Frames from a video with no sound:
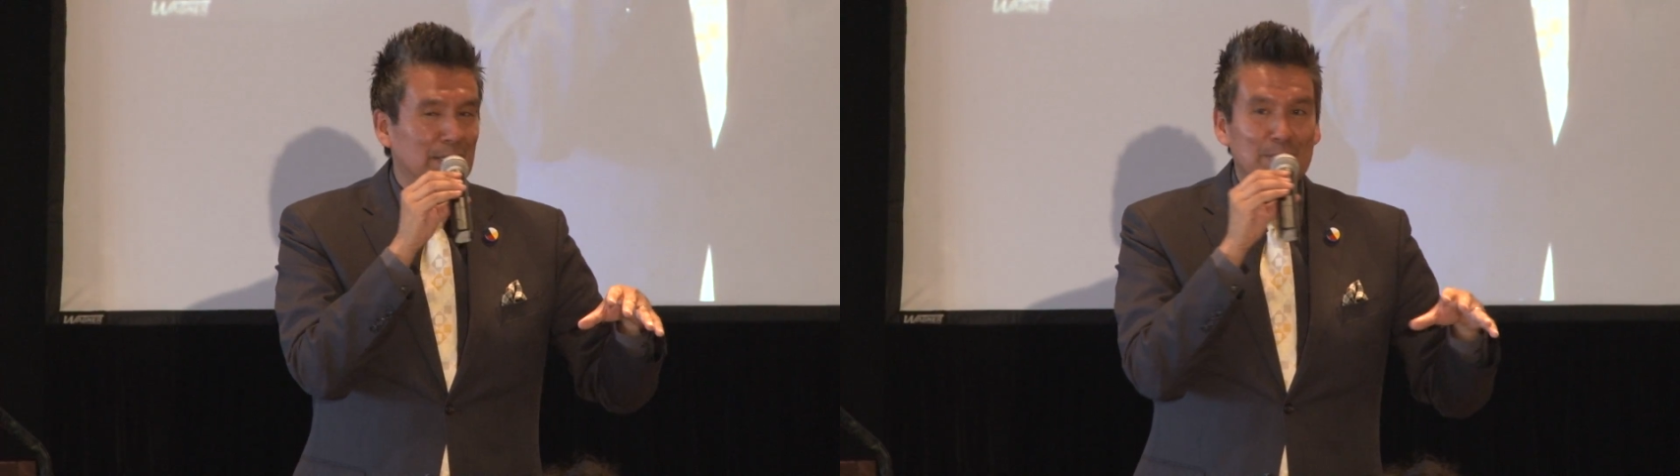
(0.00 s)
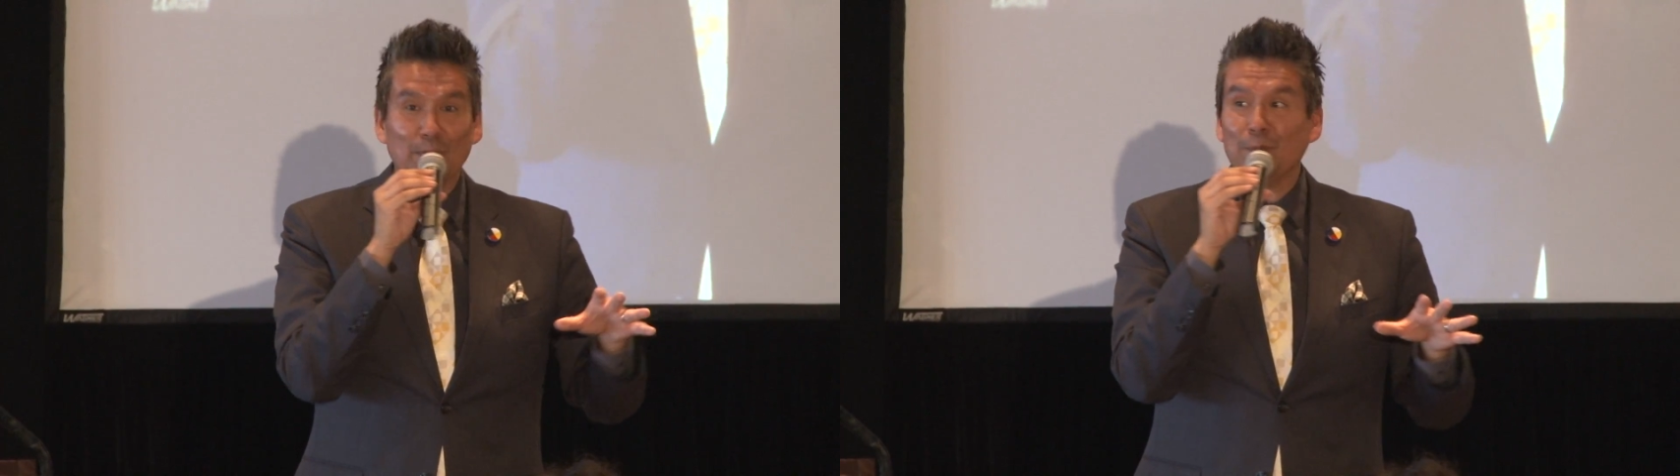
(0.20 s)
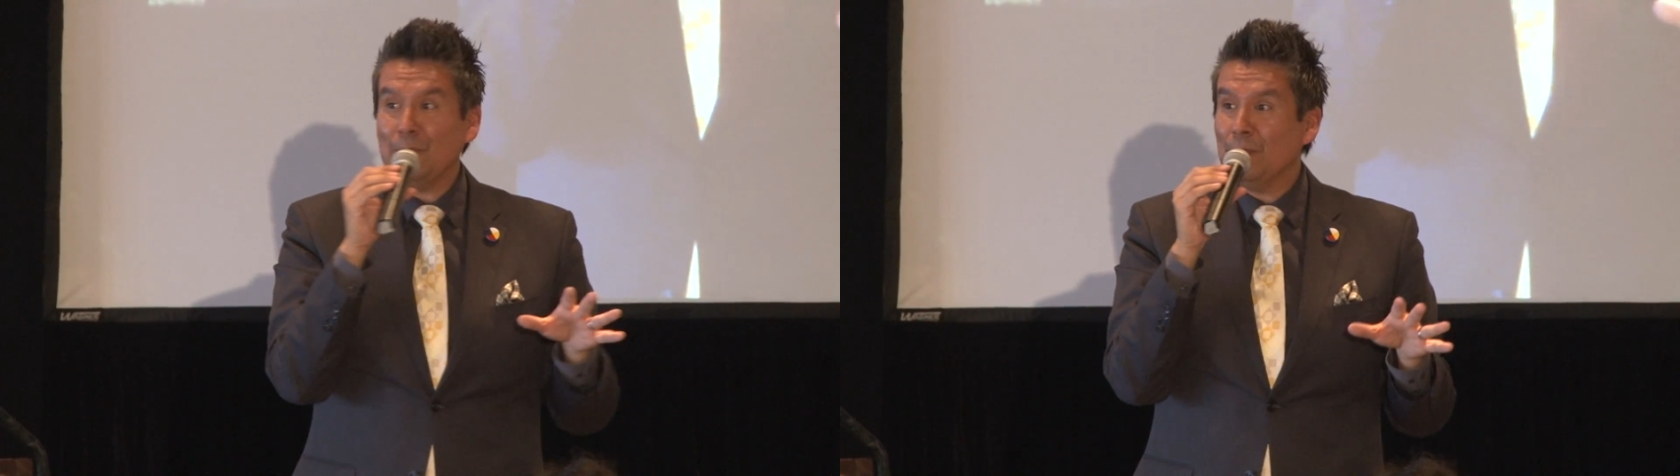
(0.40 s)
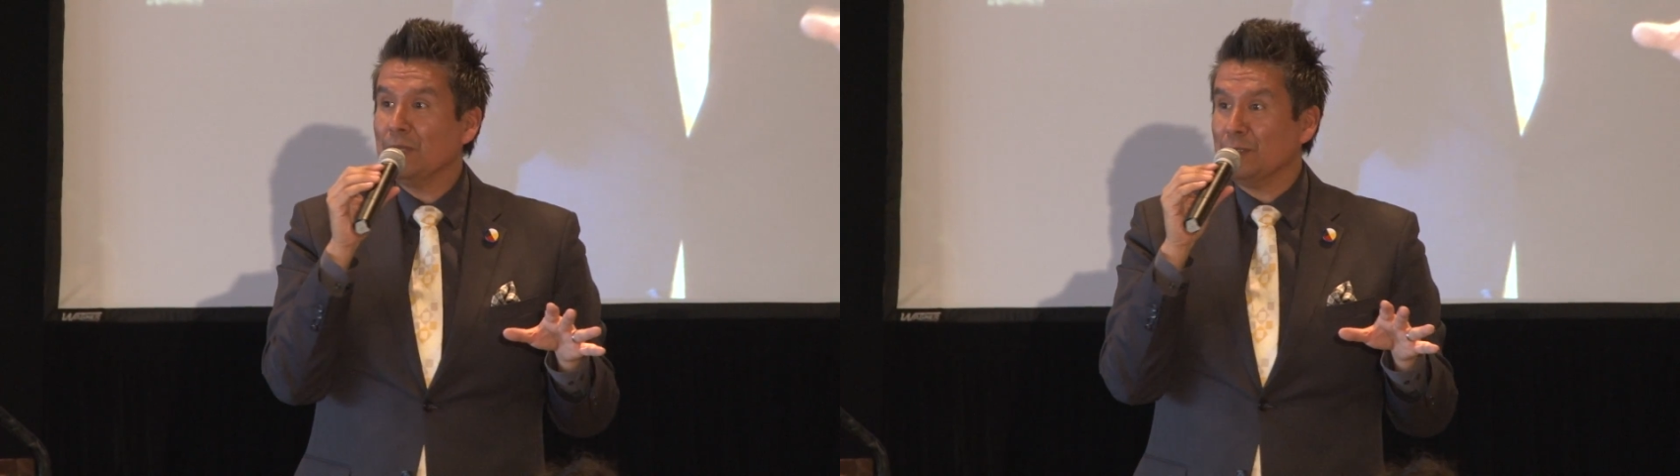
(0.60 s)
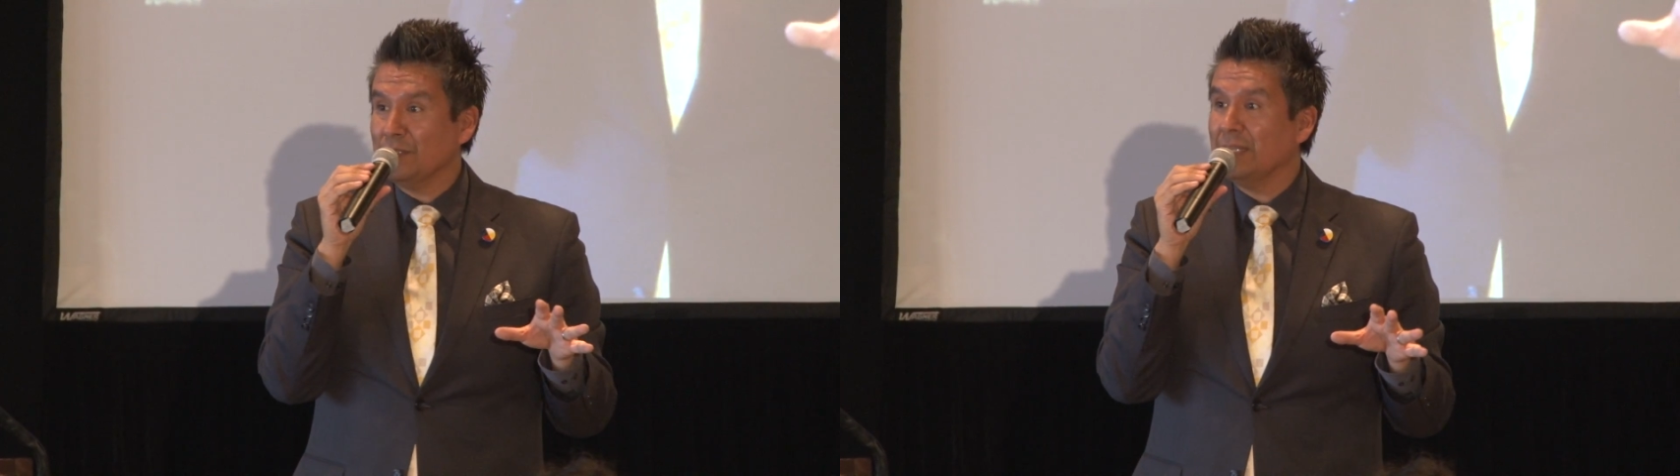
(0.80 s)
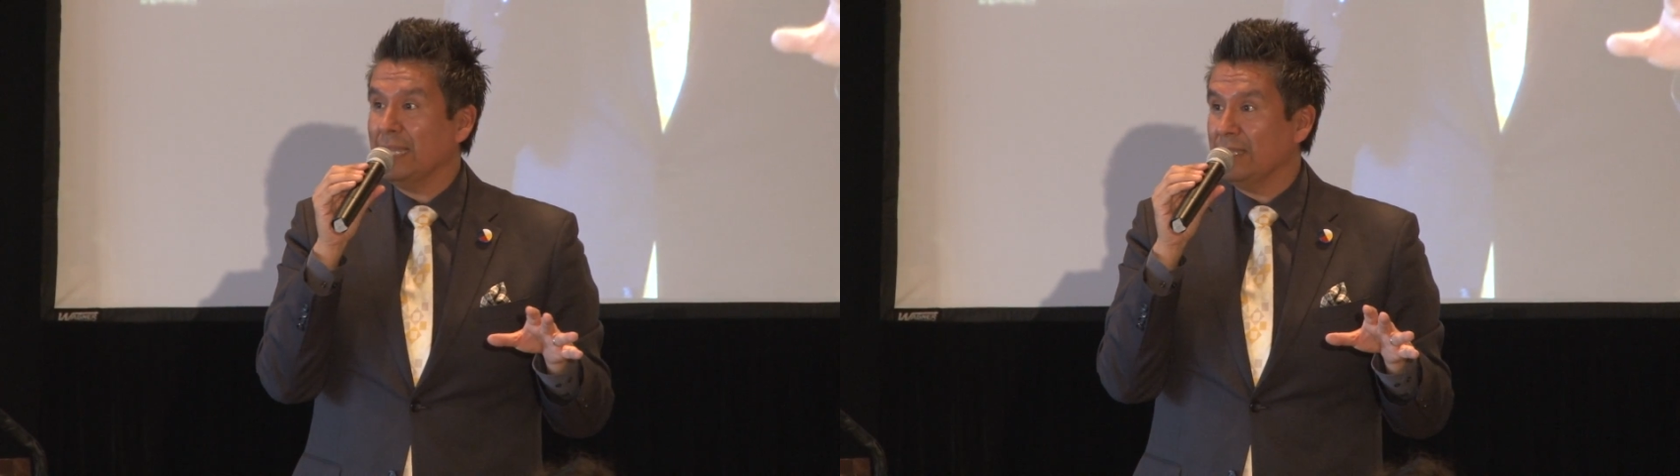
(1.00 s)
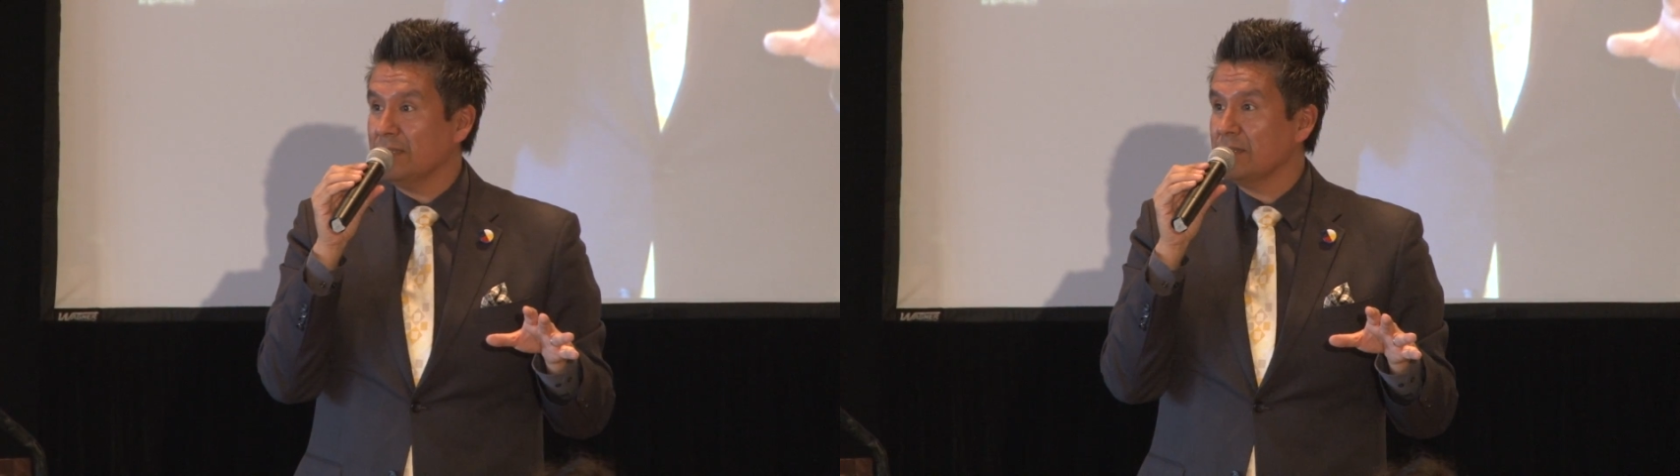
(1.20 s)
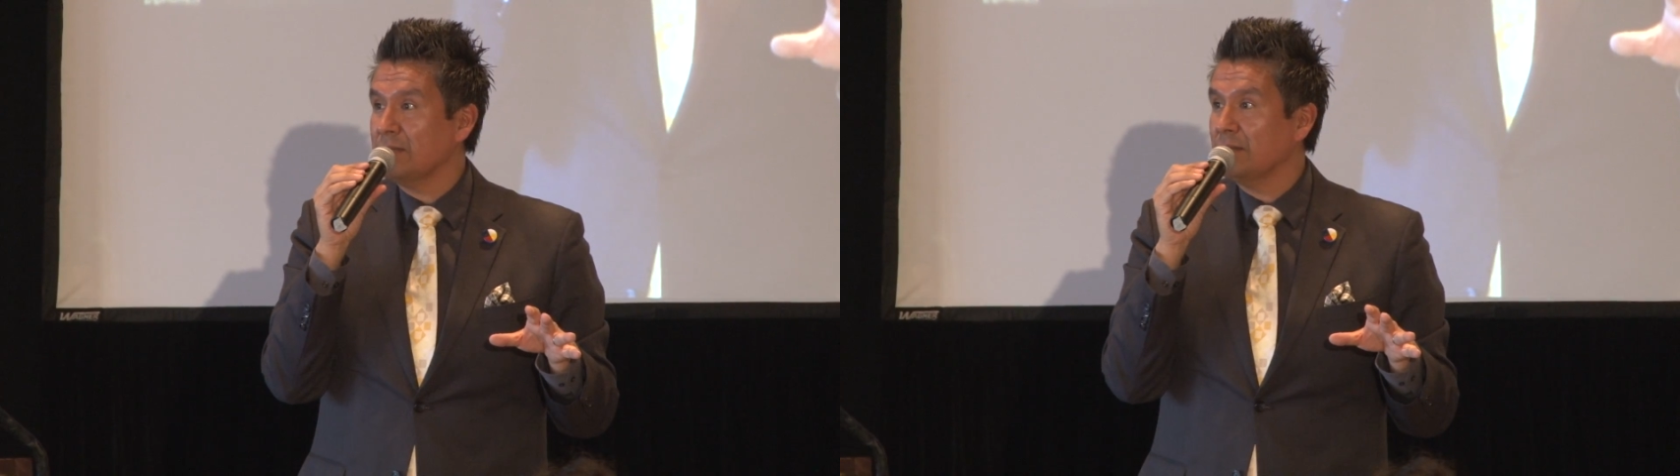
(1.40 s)
So our people are in good
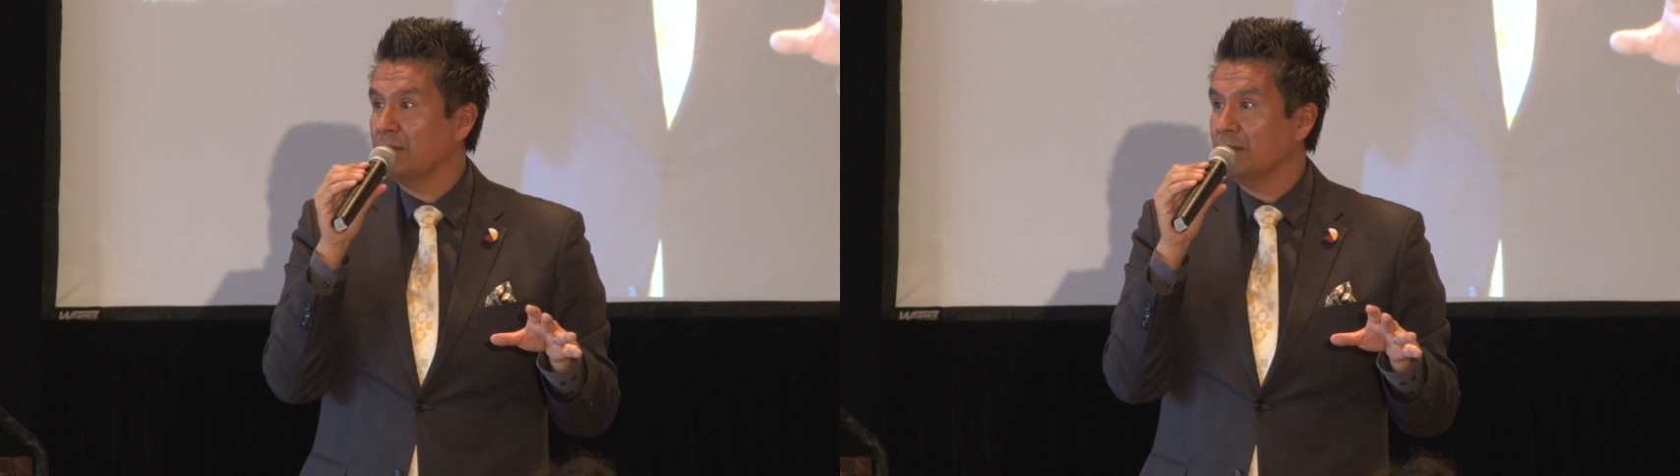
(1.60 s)
hands.